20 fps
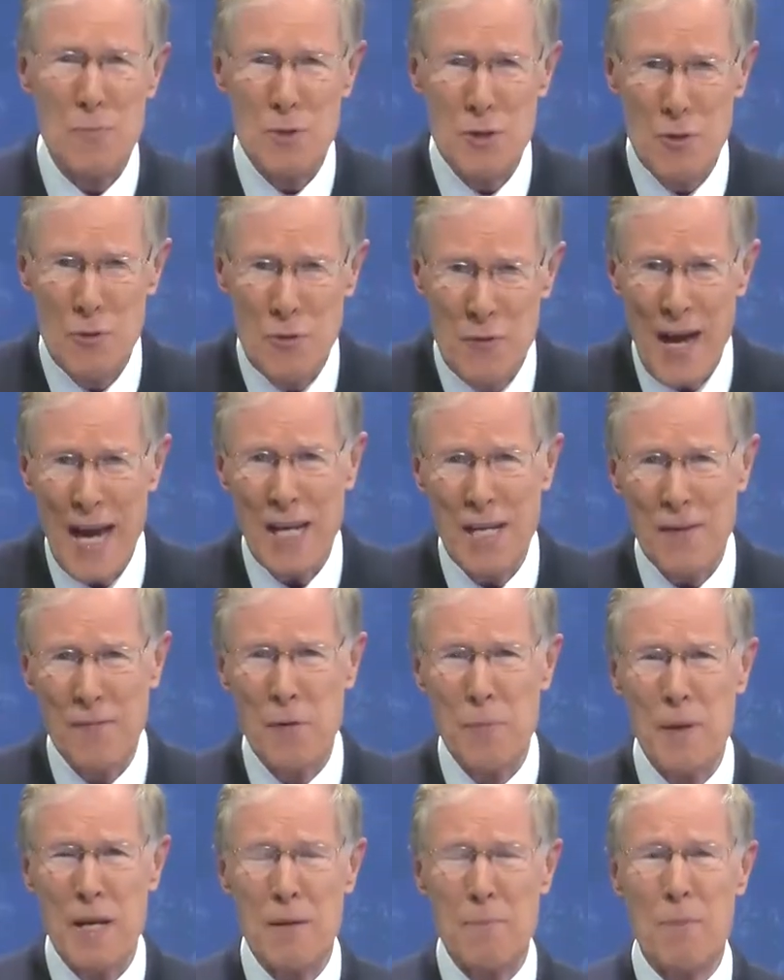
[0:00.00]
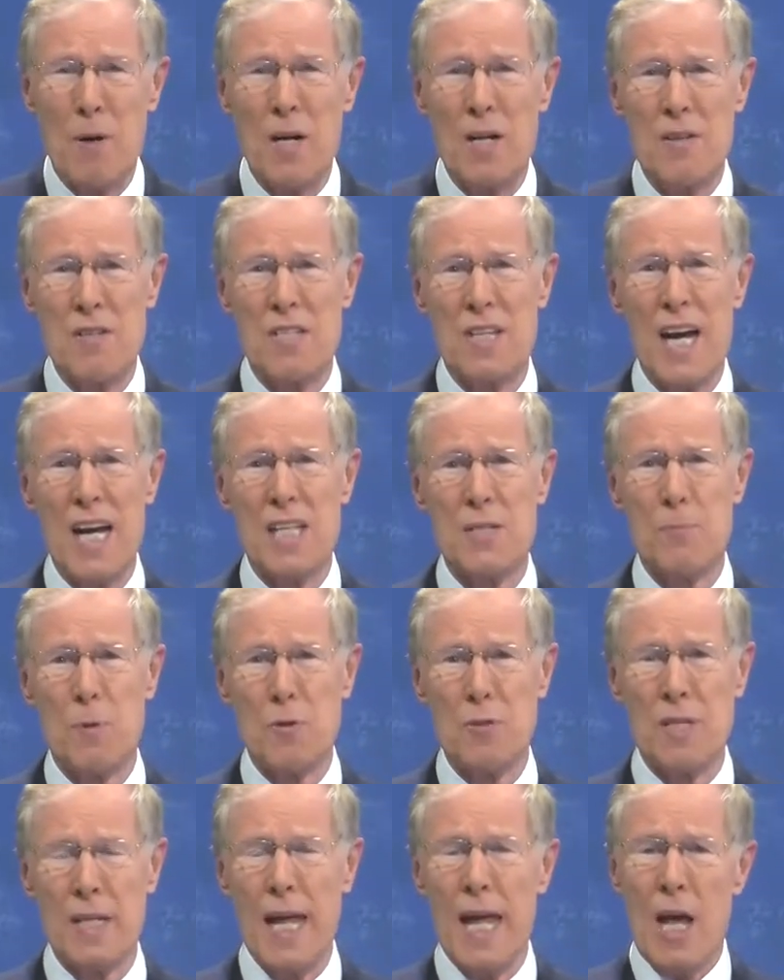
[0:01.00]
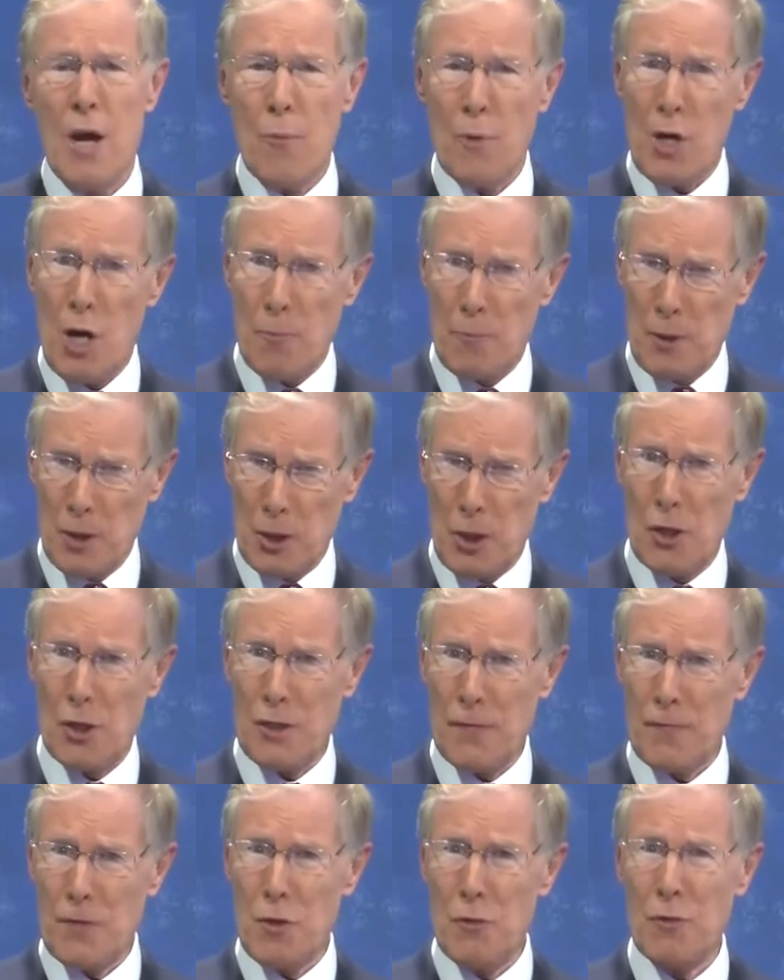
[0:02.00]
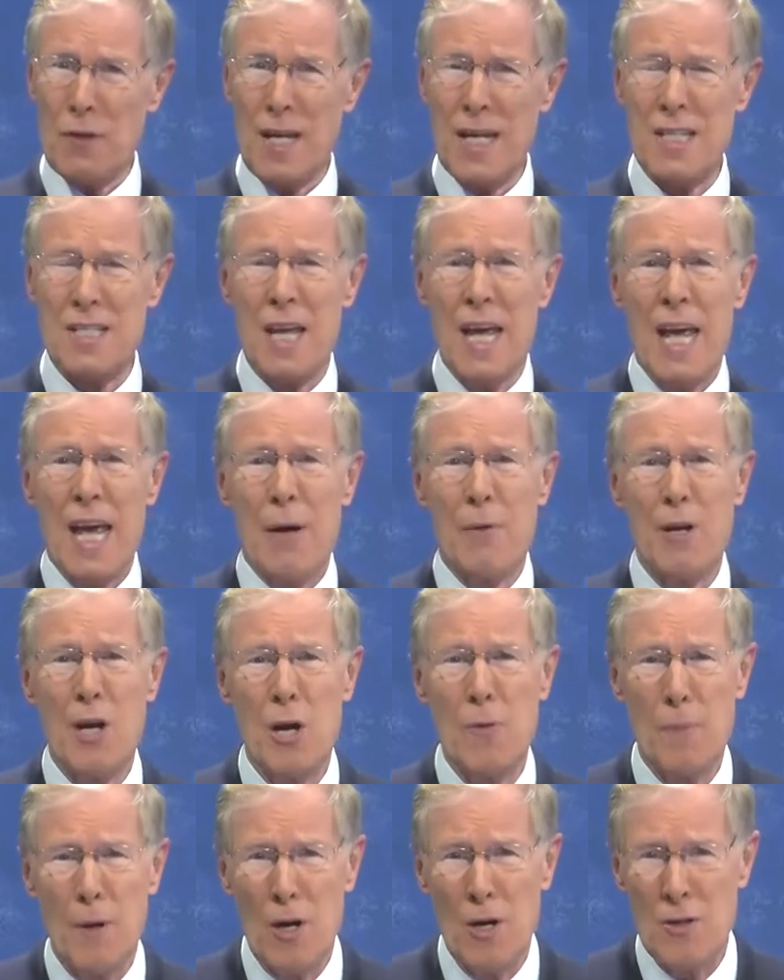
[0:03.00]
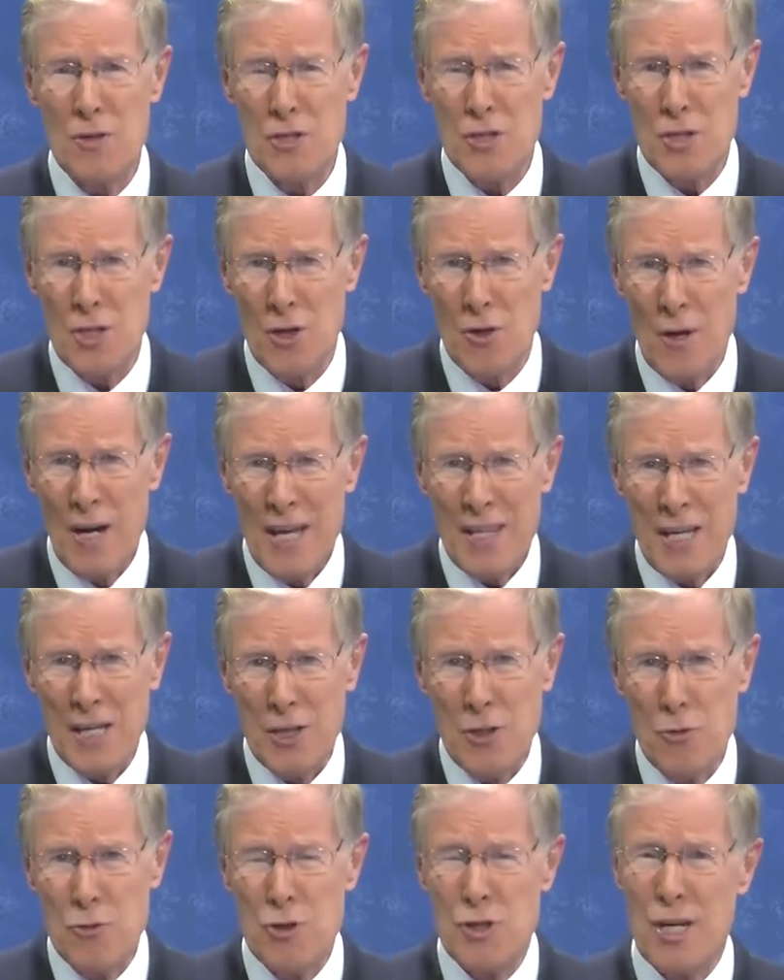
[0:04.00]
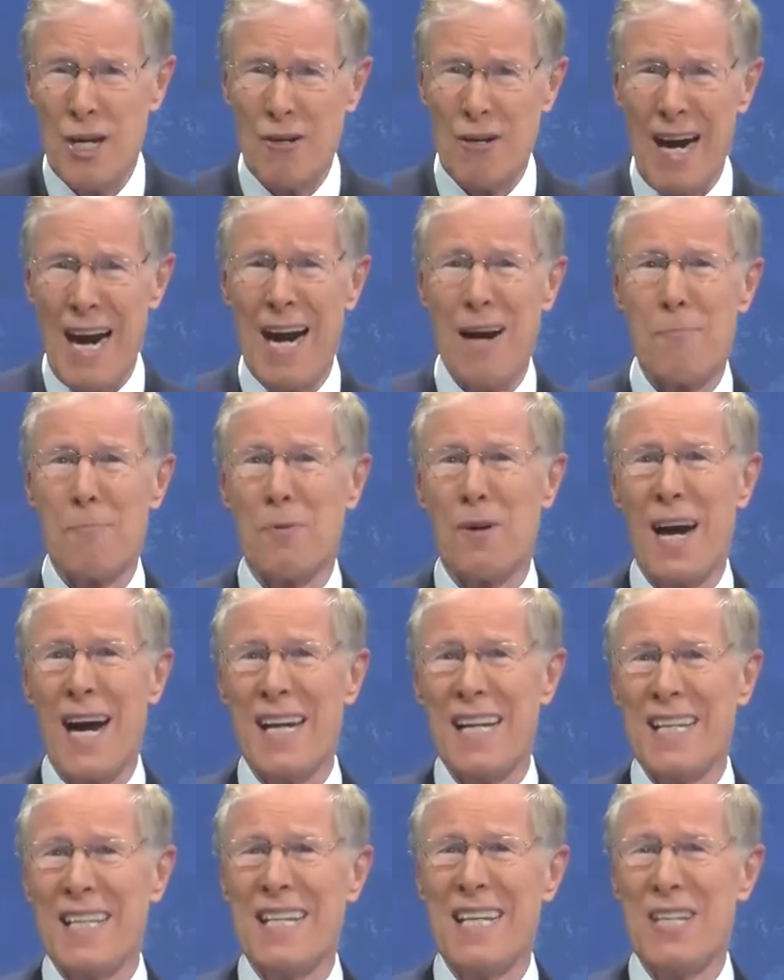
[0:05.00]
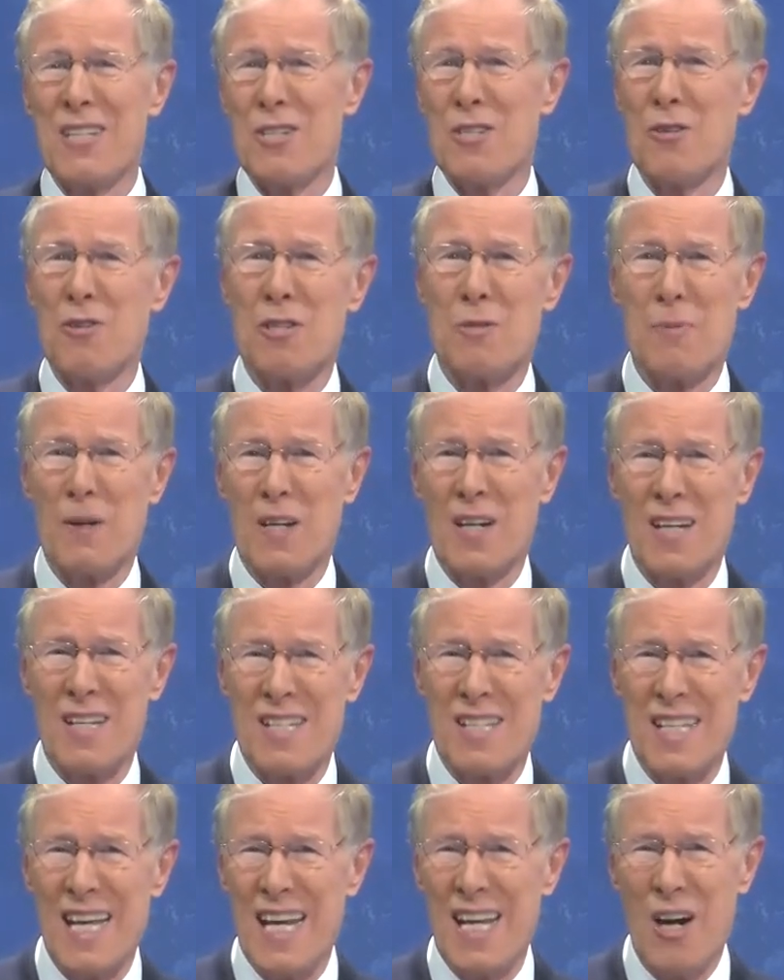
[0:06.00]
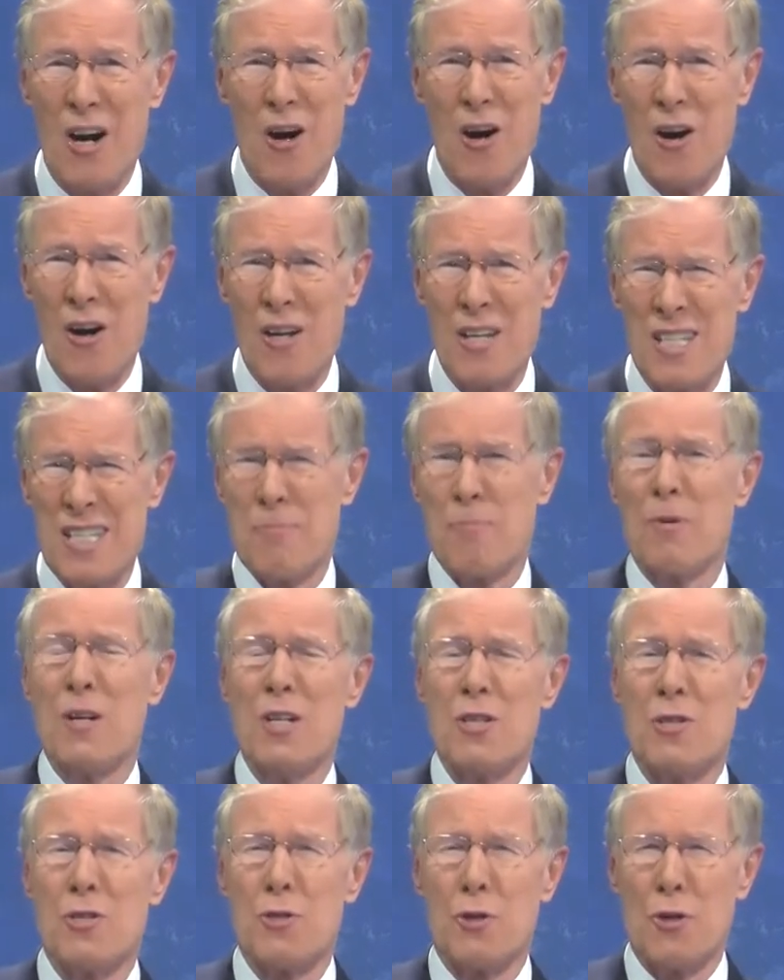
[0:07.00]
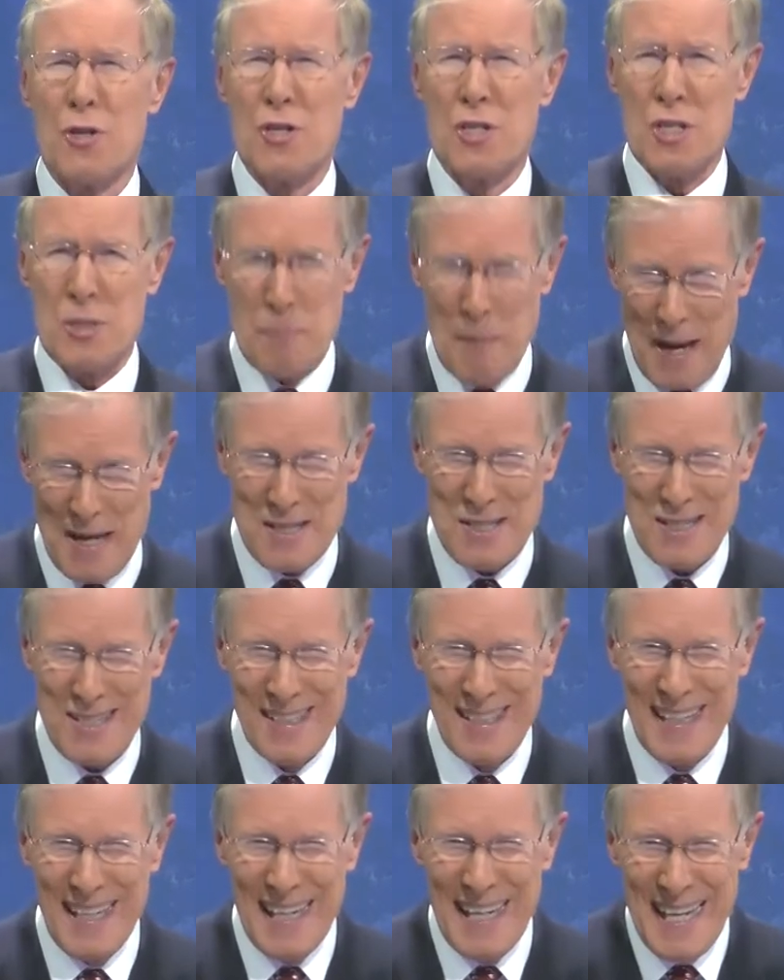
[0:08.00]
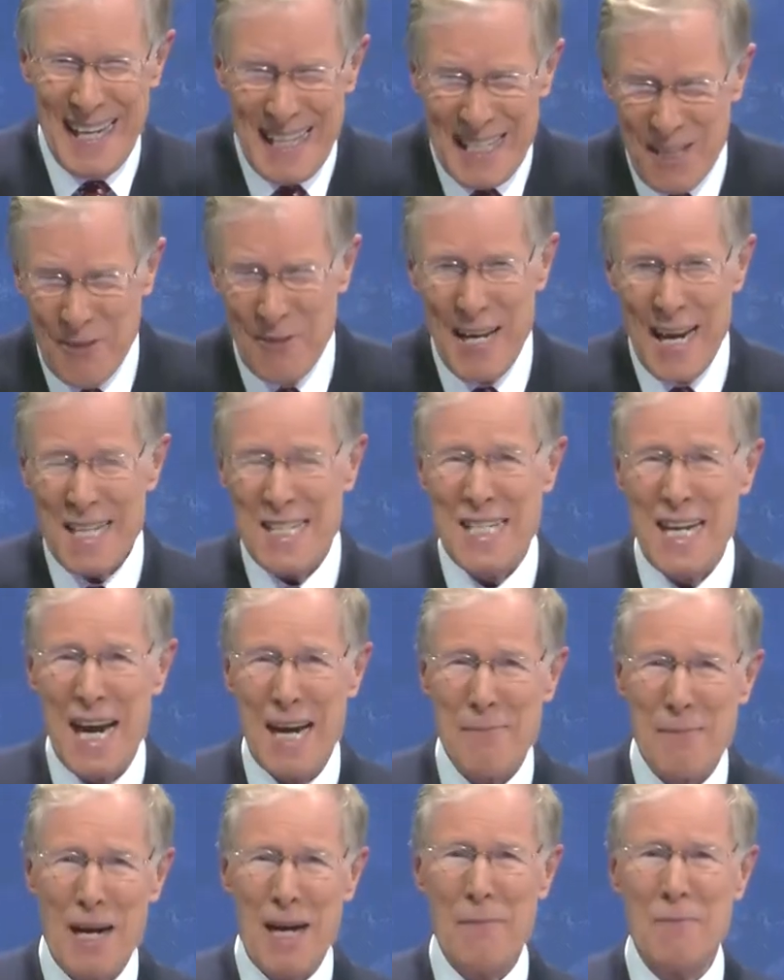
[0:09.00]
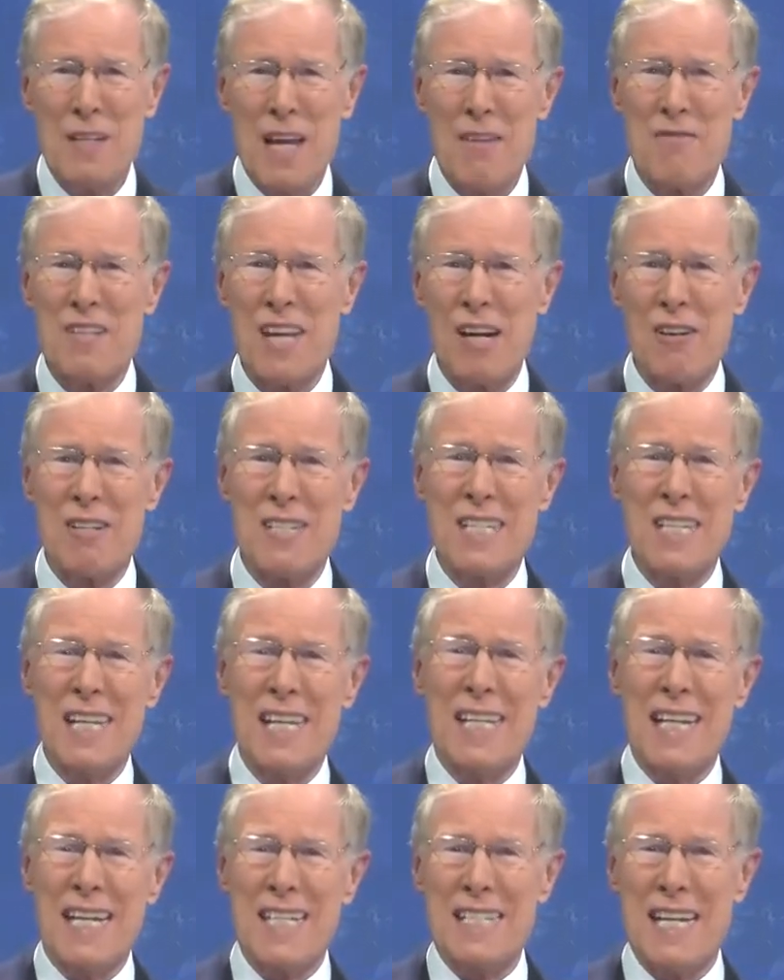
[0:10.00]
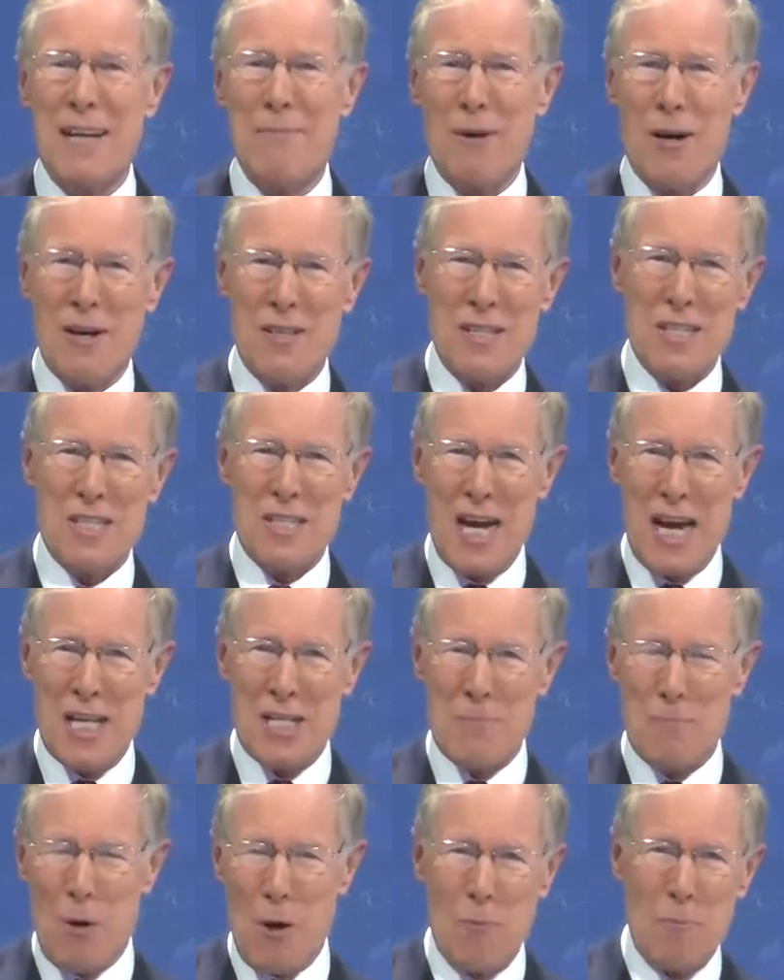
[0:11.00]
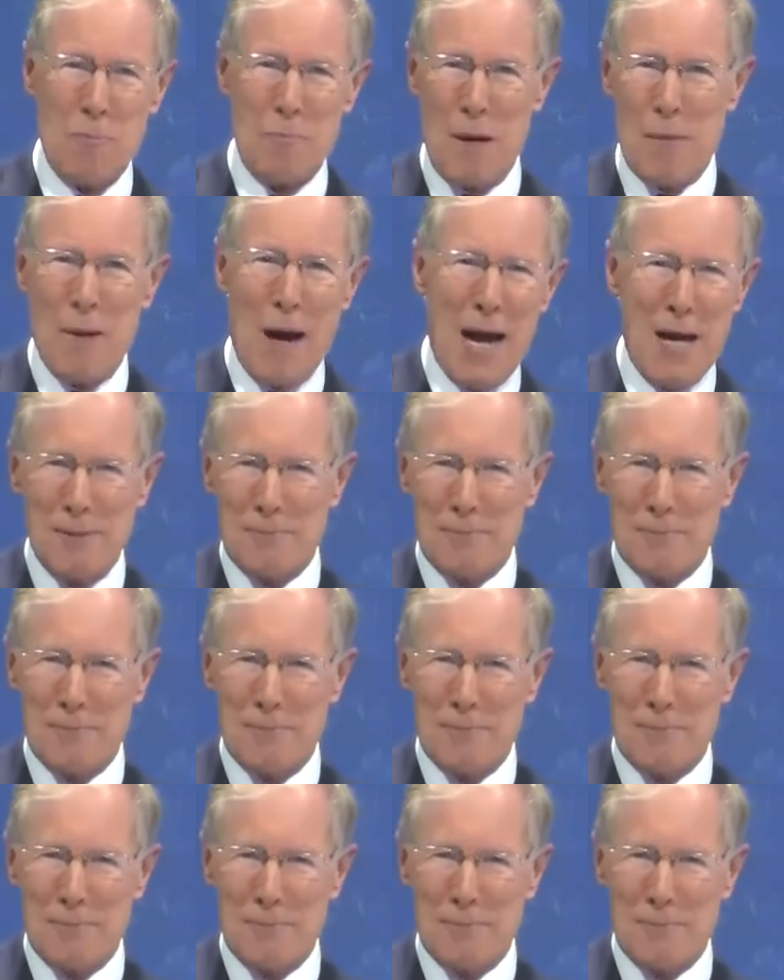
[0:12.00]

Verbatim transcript: too. Thank you for being part of Science Bowl today. We hope you learned a few things, and we hope also that you share our pride in these students because they are Prince George's best. Till next time, I'm Dave Zarin. See you next time on the Science Bowl. Bye bye.